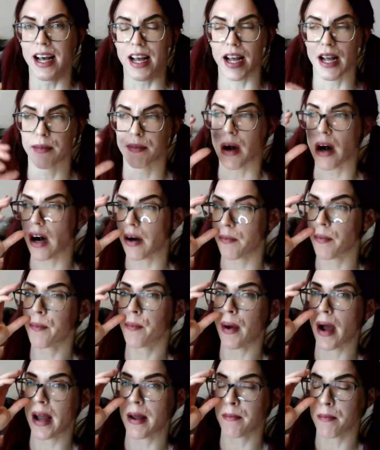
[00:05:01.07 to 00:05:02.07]
Um,
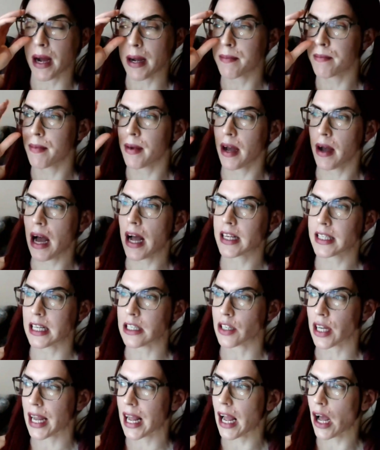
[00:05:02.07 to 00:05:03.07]
my, my I
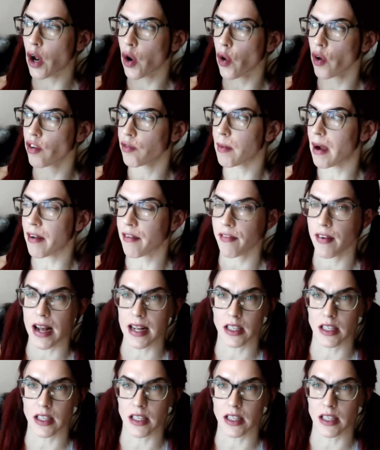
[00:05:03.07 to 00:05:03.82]
tend to get a lot of my